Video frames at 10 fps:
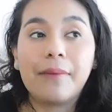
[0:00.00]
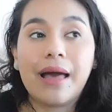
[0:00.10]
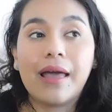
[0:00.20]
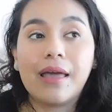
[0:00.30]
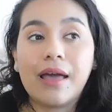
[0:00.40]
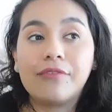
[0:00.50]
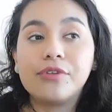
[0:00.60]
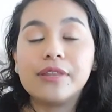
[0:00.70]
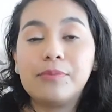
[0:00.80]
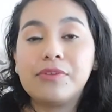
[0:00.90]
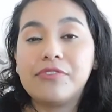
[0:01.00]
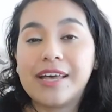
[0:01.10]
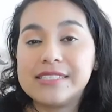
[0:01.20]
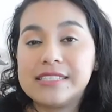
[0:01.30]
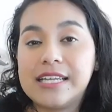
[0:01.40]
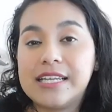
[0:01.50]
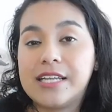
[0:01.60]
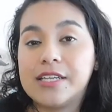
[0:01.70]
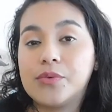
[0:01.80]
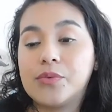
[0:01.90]
I've really been
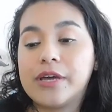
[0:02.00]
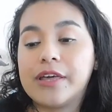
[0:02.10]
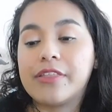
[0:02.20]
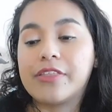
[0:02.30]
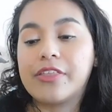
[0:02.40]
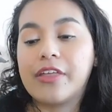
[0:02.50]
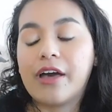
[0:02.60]
fascinated with